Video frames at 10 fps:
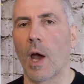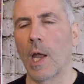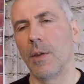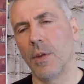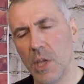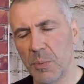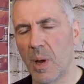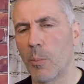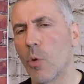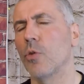I need
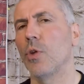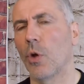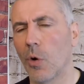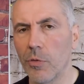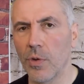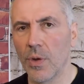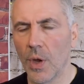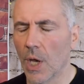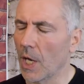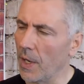my morning coffee
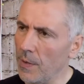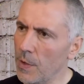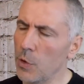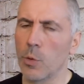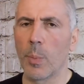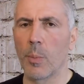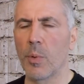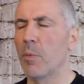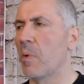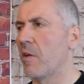and I need to
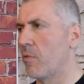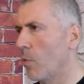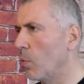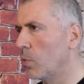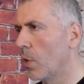prepare my food.